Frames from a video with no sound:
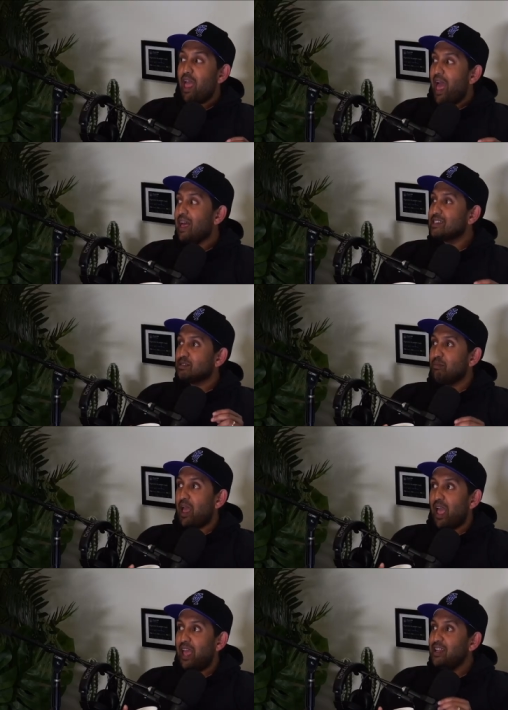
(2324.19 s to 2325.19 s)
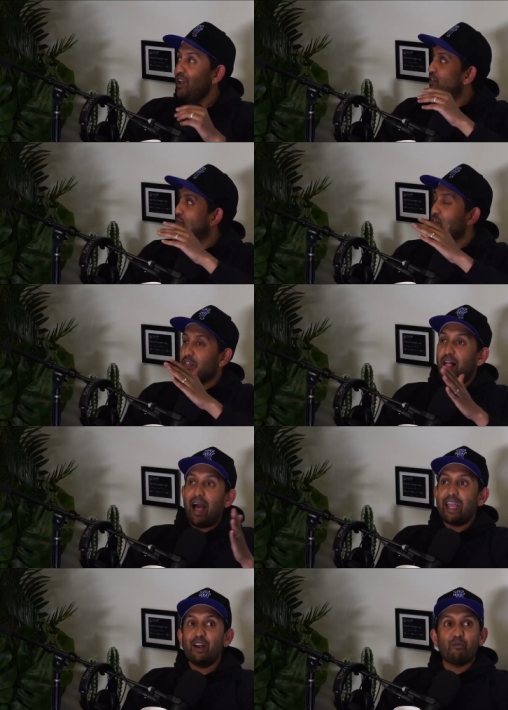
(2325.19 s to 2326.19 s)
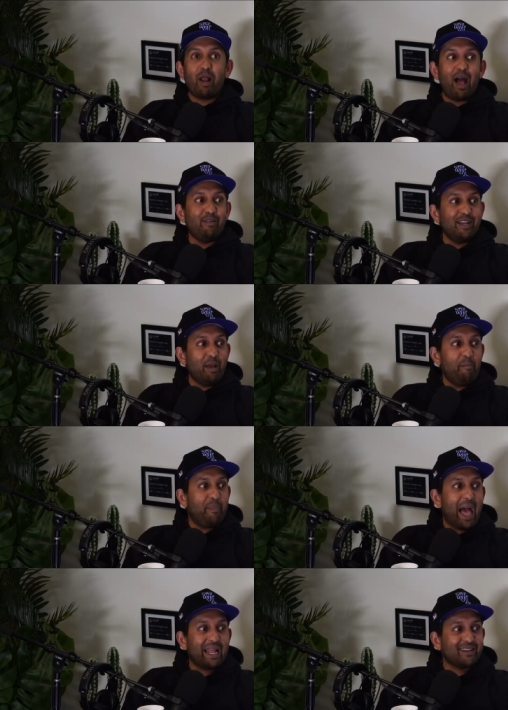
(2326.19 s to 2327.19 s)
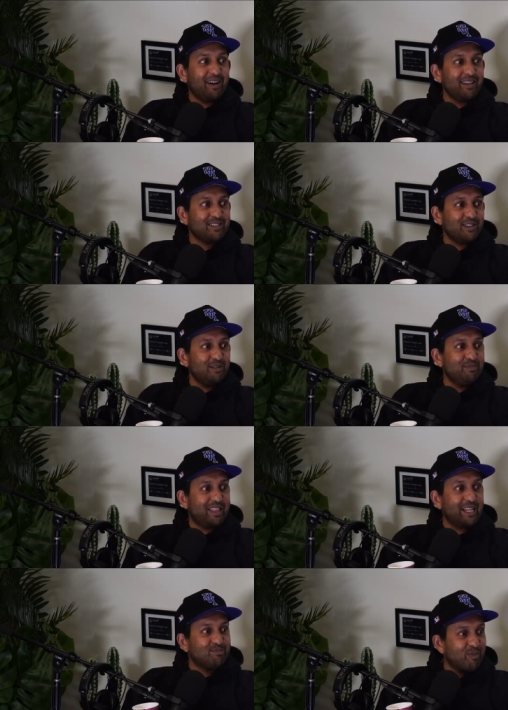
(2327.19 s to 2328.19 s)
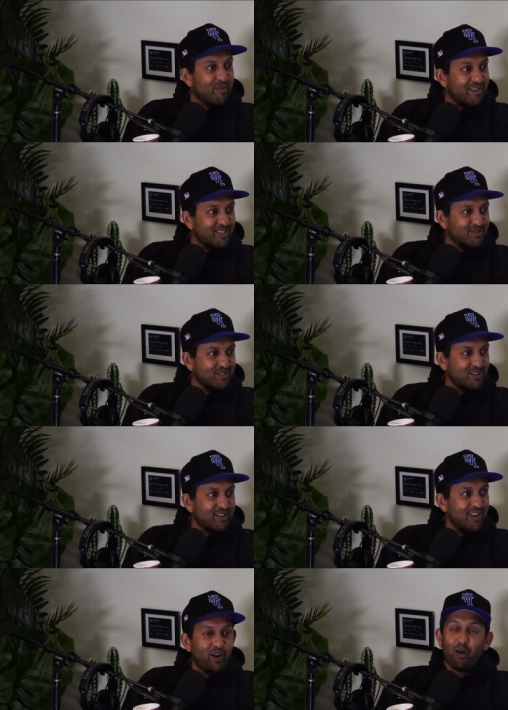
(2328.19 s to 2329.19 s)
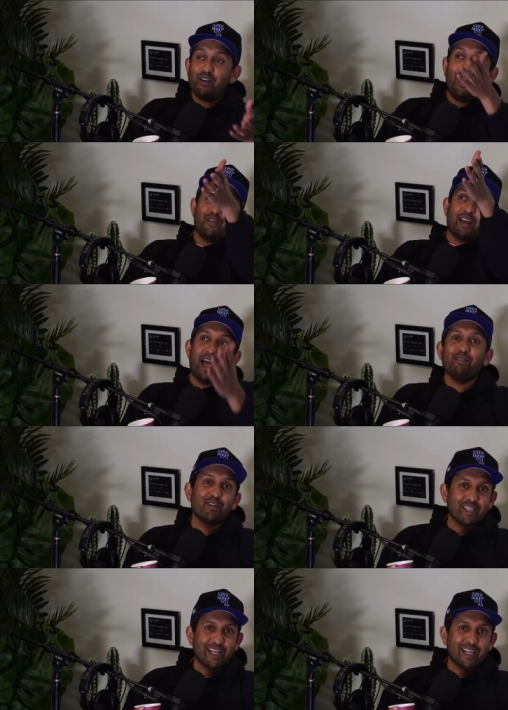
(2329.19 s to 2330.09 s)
ass man flying around in a bat costume. Yeah. That's what we're interested. Plus, or another guy who looks